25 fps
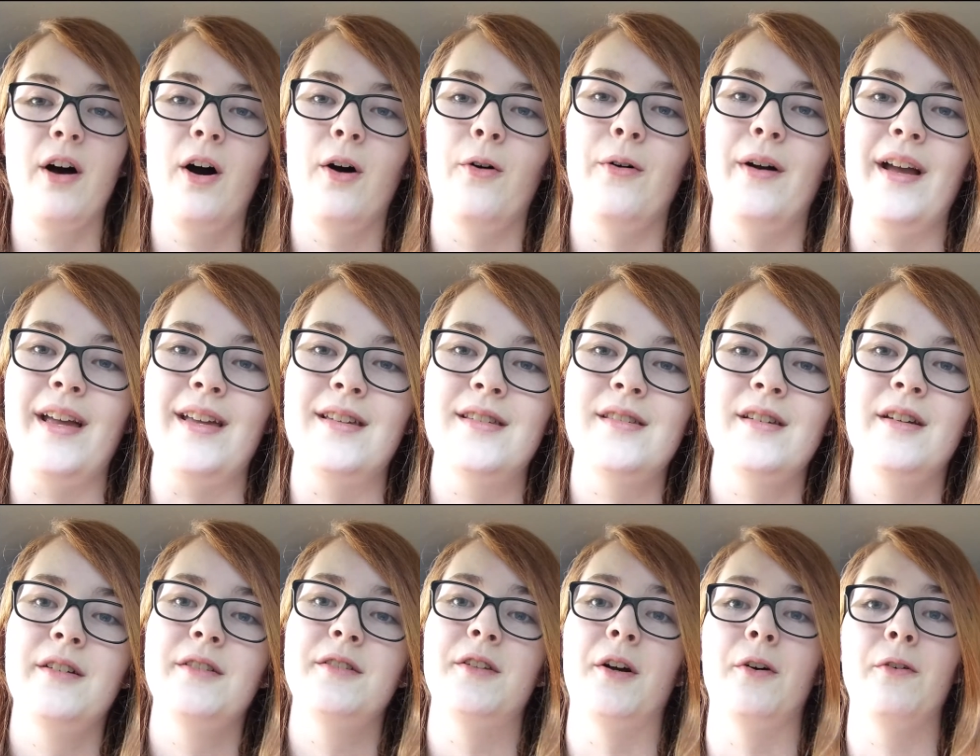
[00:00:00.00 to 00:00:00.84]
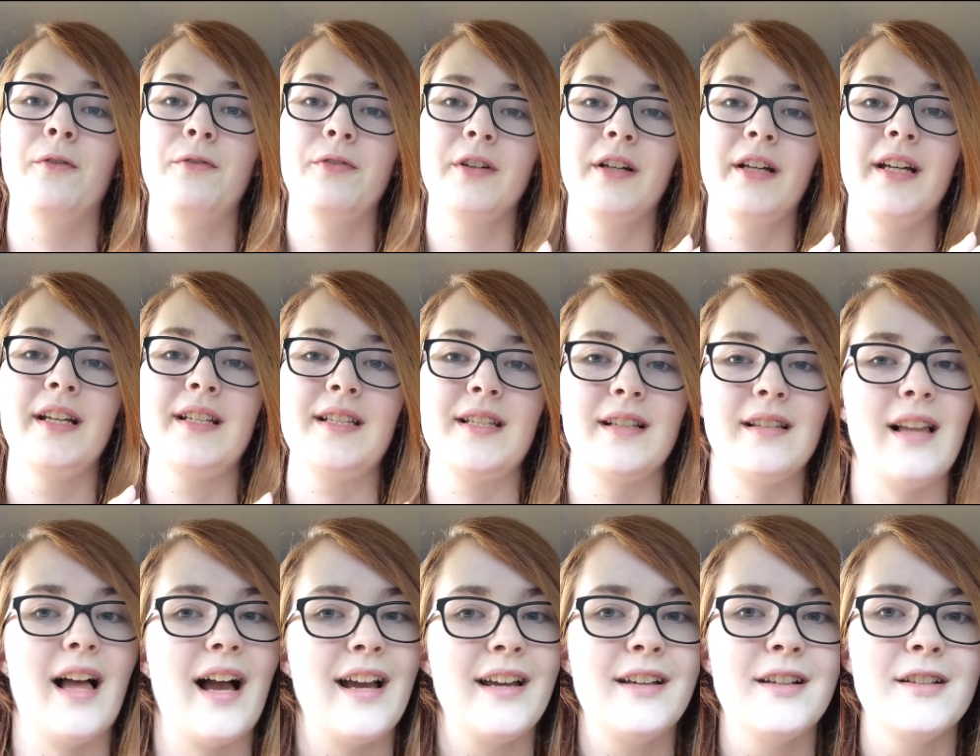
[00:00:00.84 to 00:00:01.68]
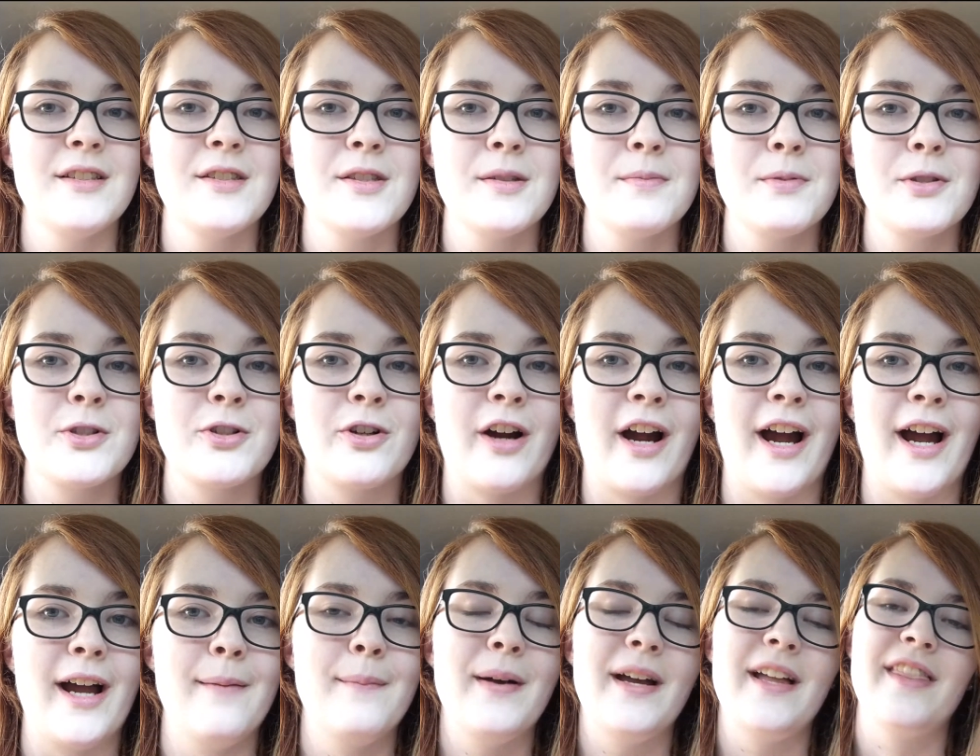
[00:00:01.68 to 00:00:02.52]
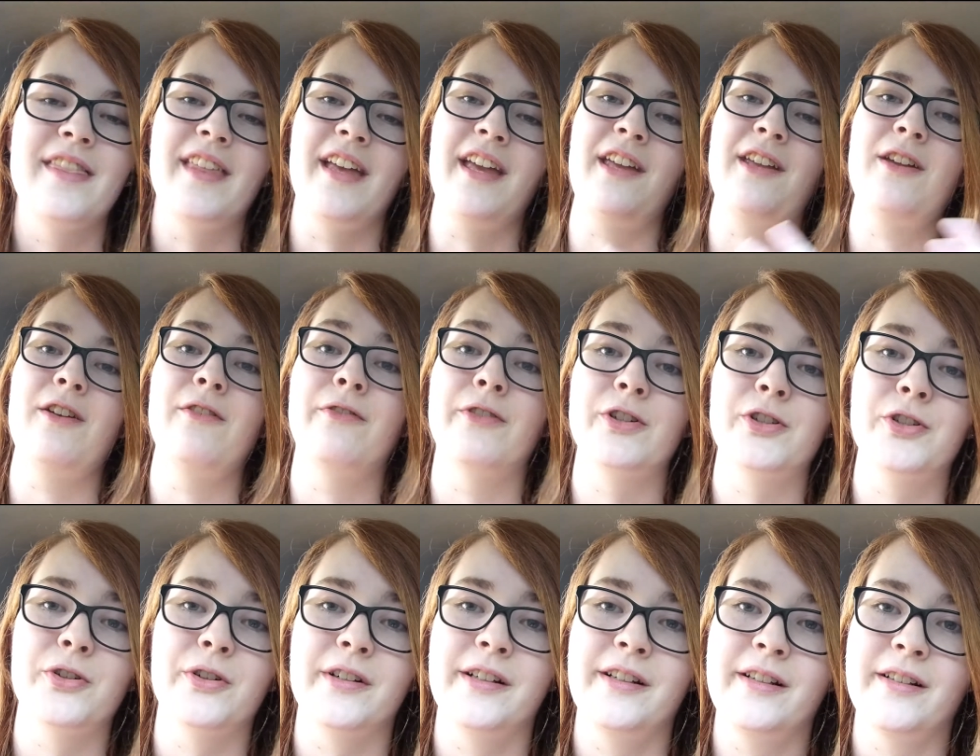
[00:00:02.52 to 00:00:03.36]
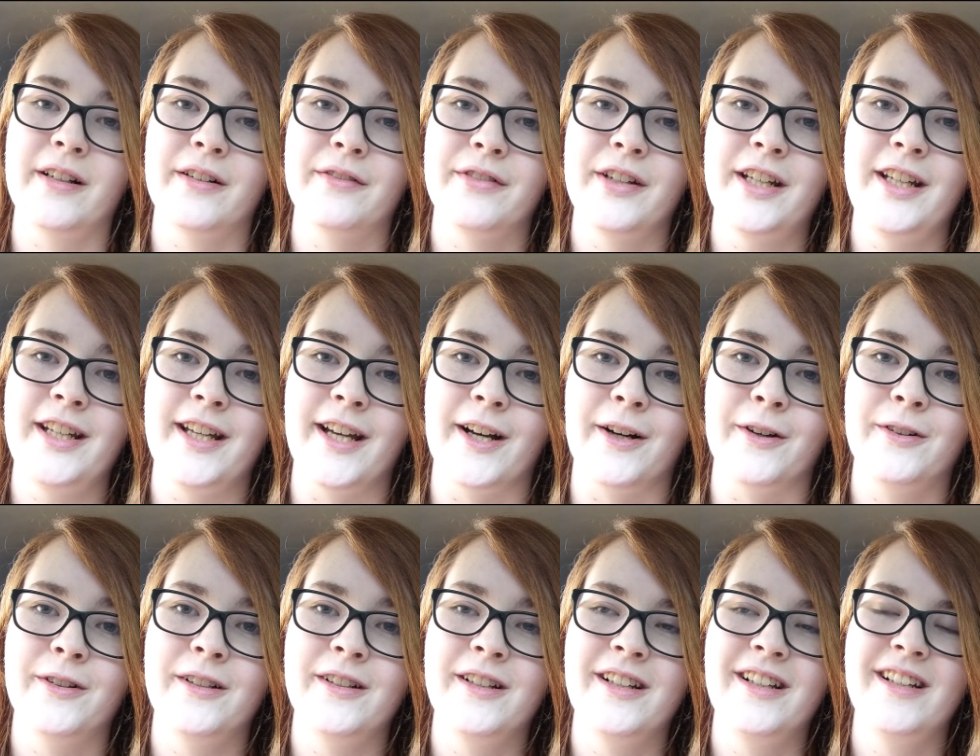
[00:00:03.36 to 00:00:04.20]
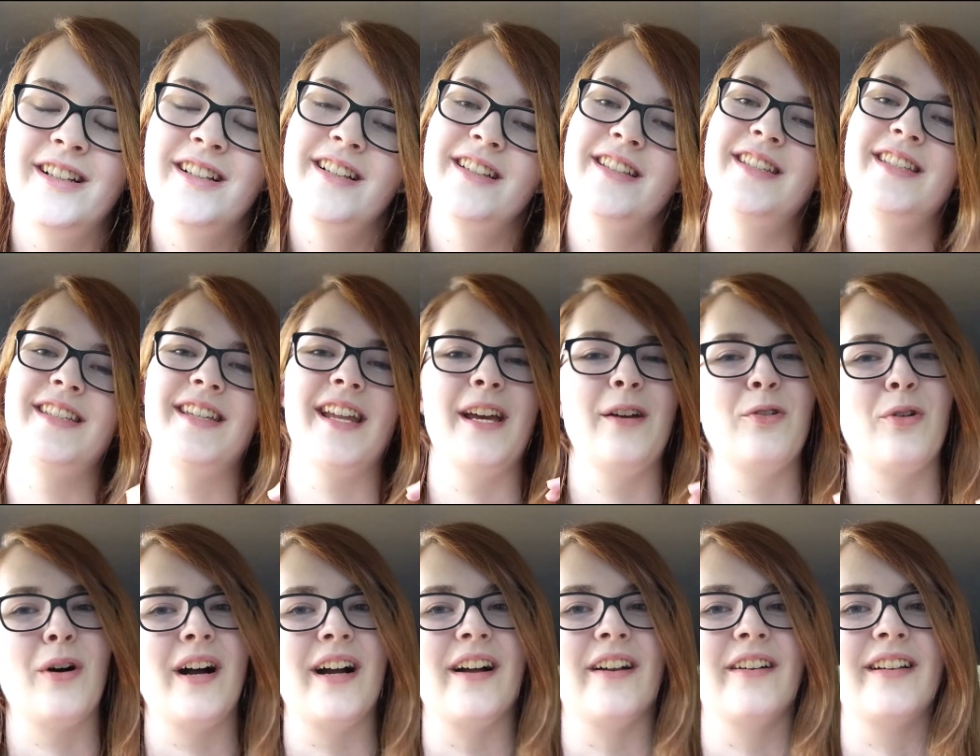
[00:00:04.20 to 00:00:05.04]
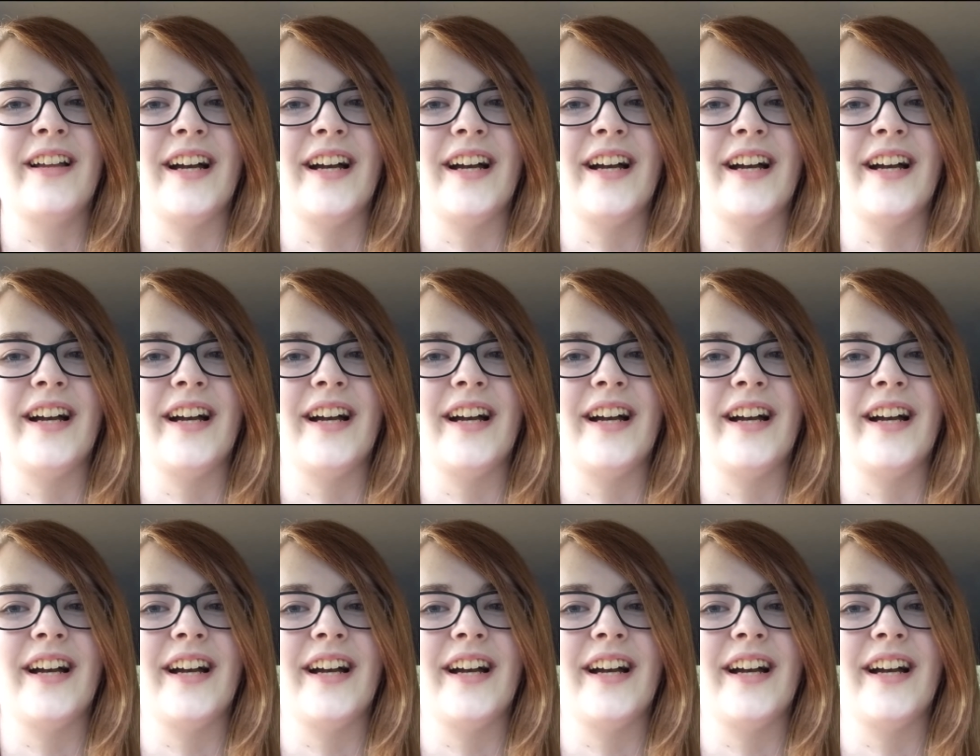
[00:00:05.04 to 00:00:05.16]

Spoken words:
always, don't forget to like and subscribe, and thank you for joining our video. Stay wild,